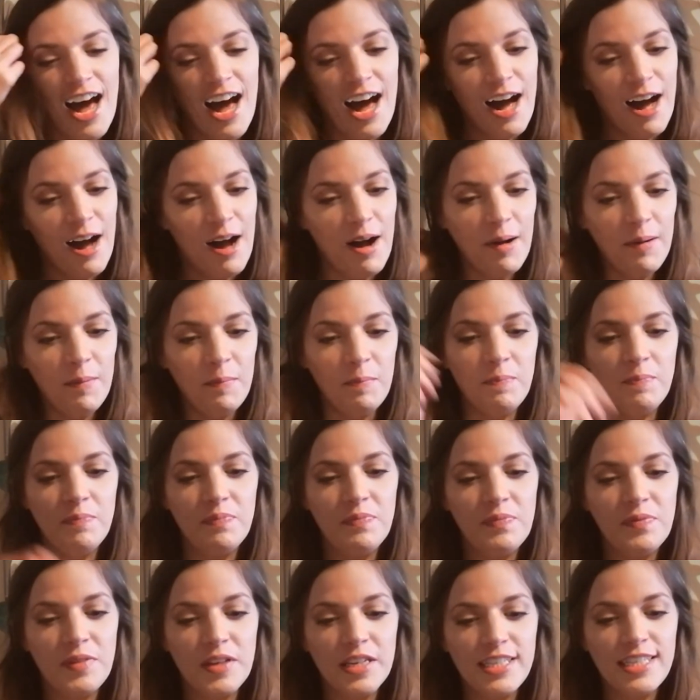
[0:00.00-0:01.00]
Um,
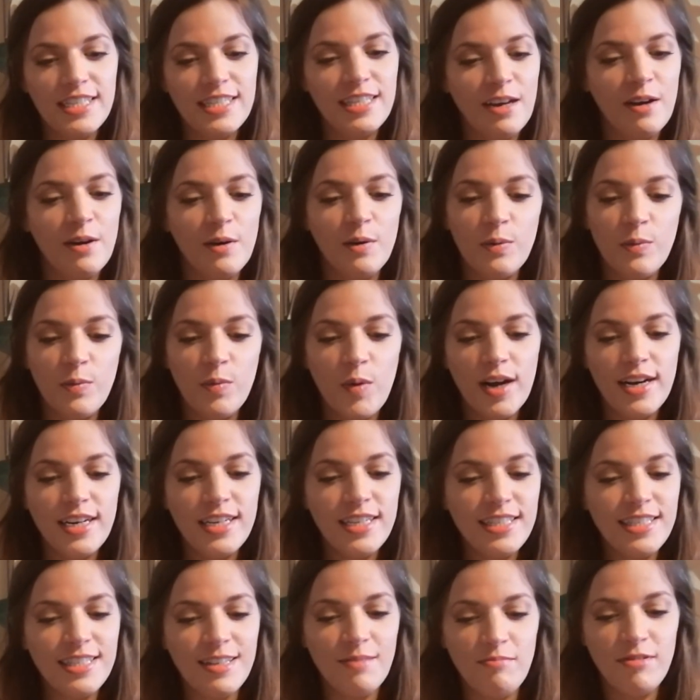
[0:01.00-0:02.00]
so what
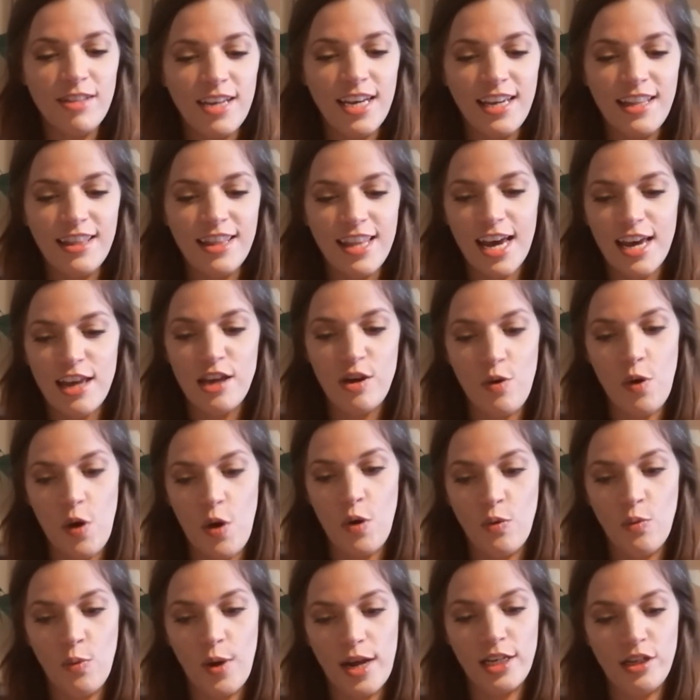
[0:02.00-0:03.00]
is something that you
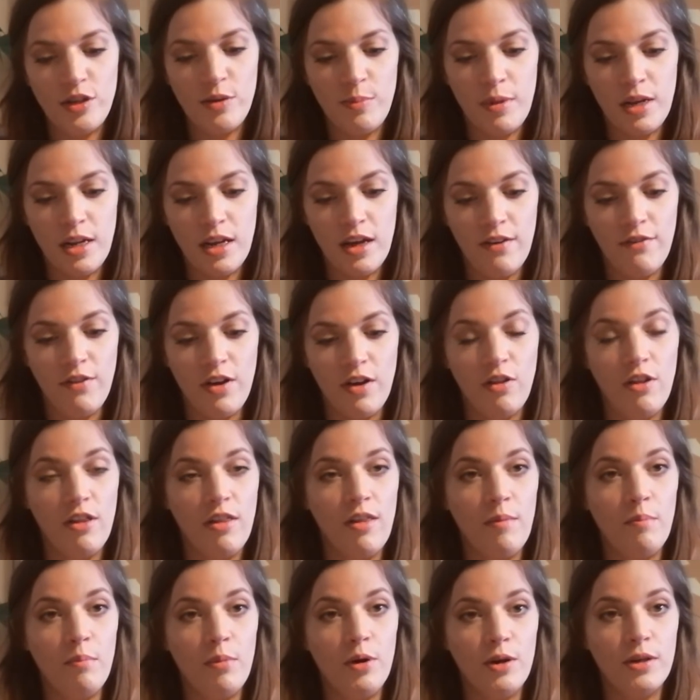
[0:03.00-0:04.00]
own way too many of other
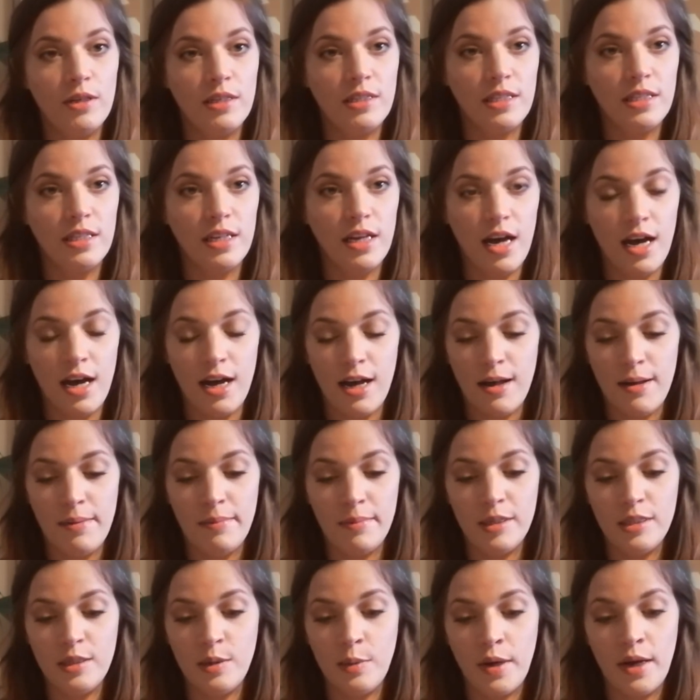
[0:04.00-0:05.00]
than books?
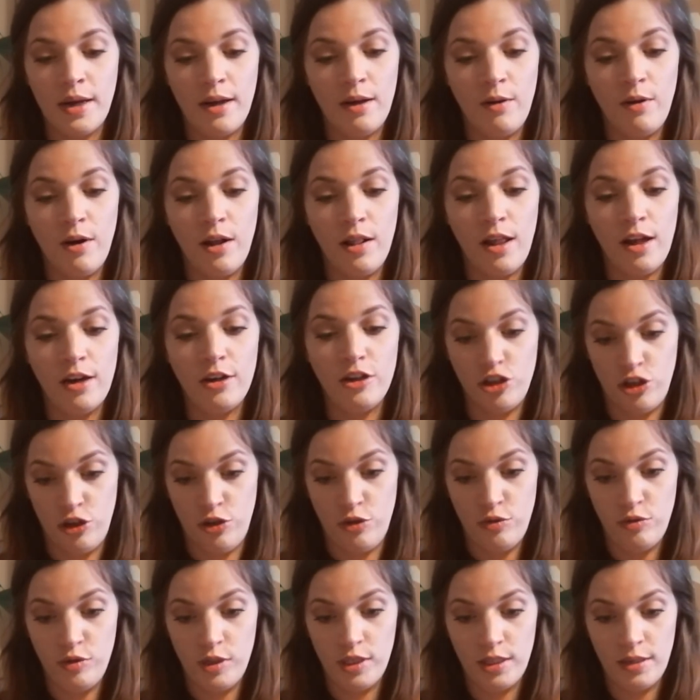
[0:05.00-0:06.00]
Um, so I own a lot of
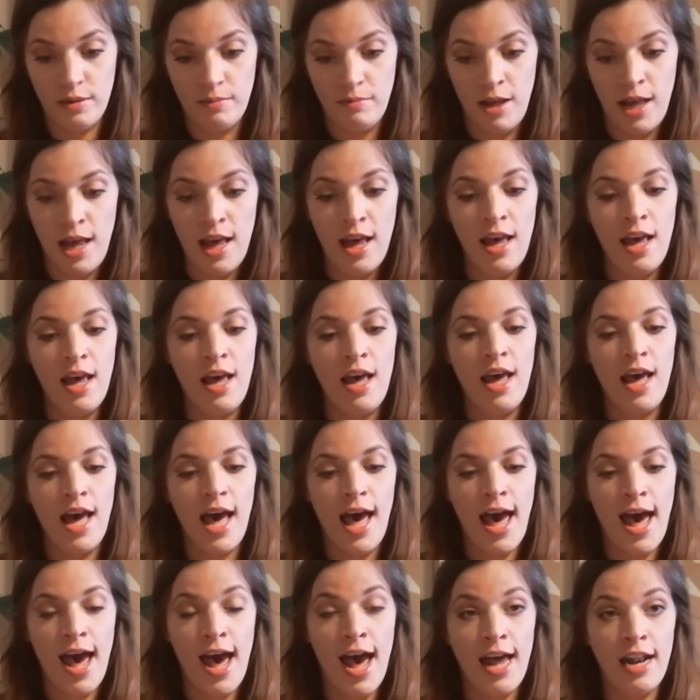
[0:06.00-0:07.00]
shoes
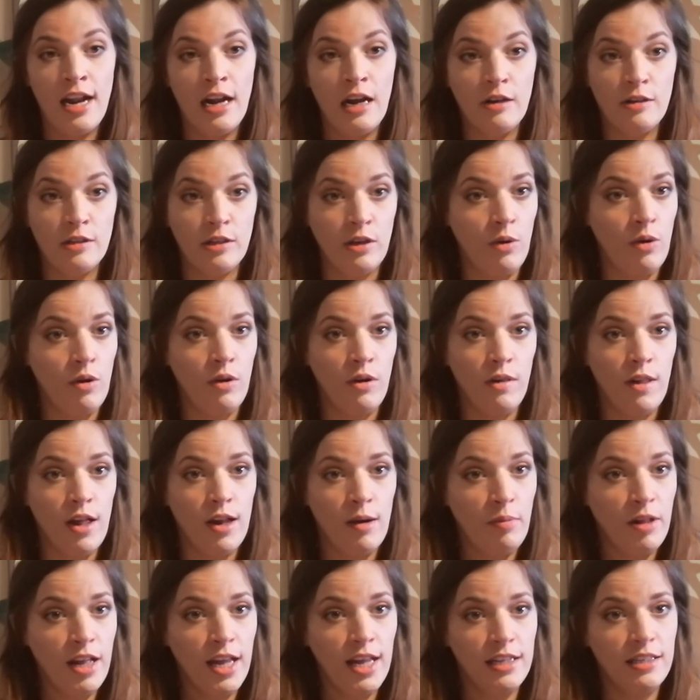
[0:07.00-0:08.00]
and I also own a
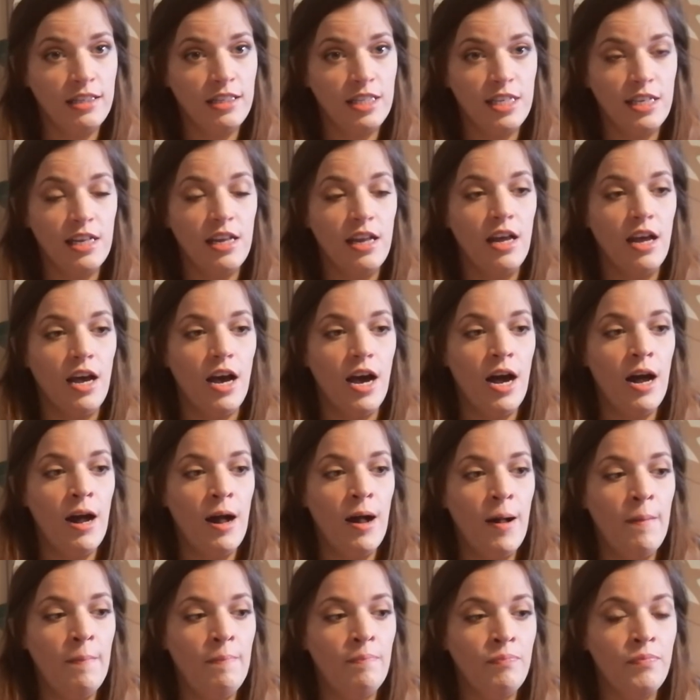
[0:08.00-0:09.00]
lot of plants.
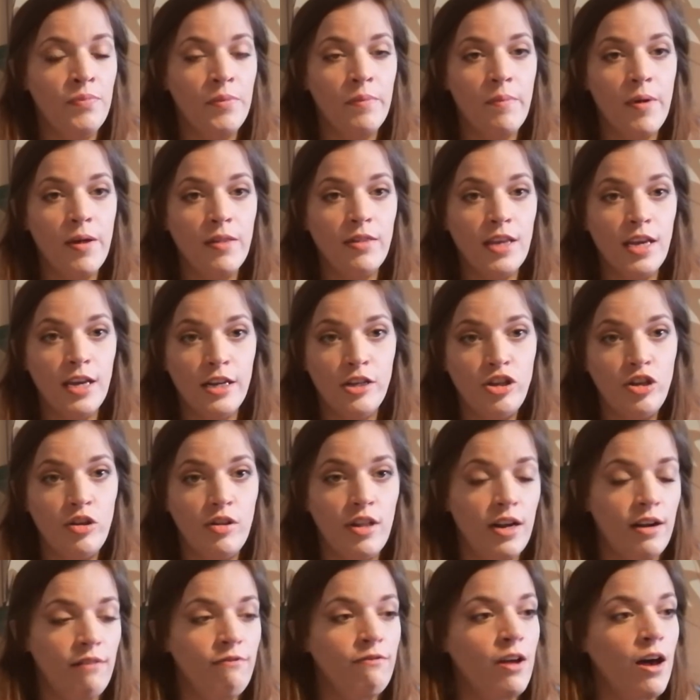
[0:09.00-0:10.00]
Um, the issue
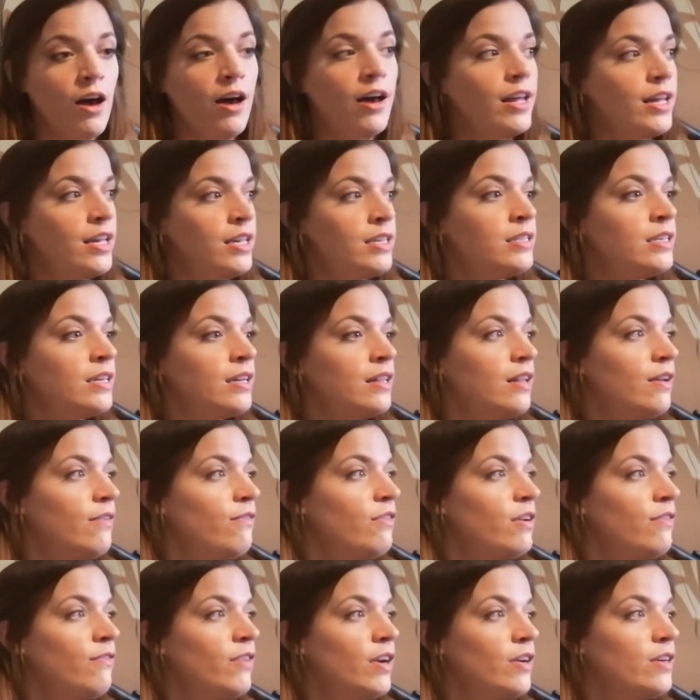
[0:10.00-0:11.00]
that I've got is I
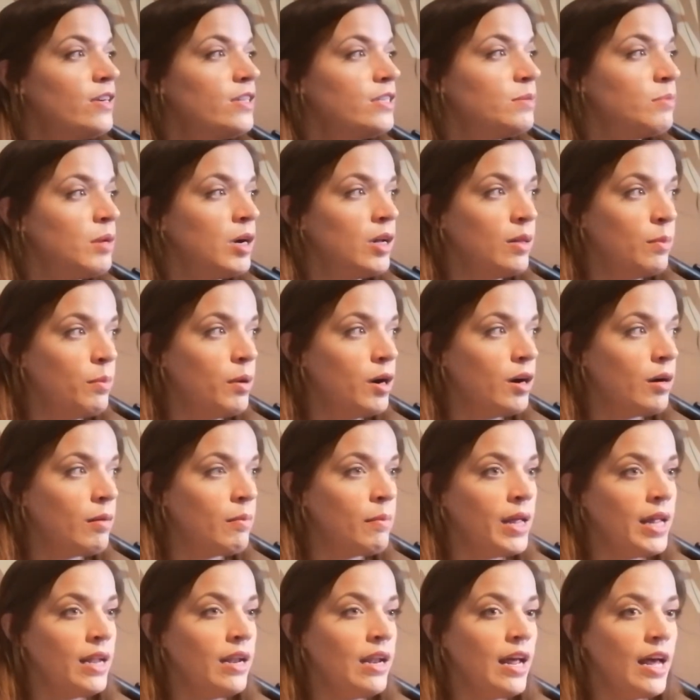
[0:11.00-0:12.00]
live in a very small
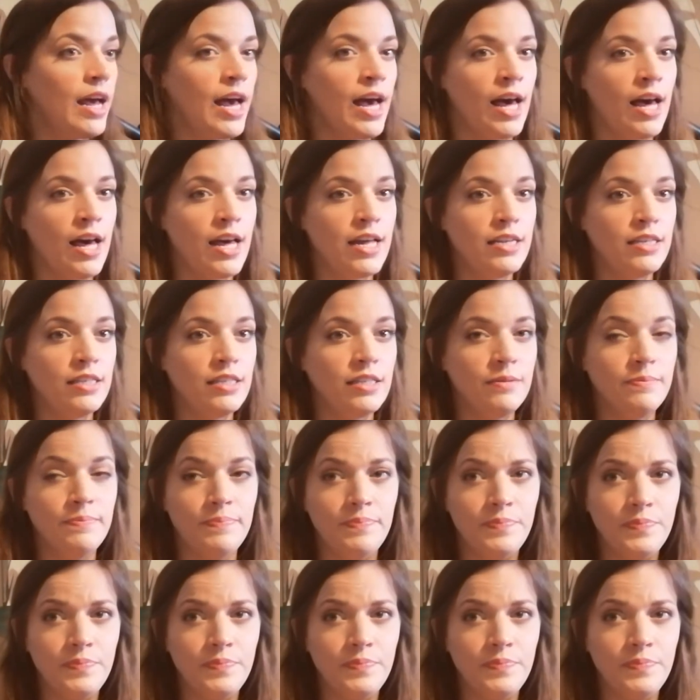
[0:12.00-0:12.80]
apartment and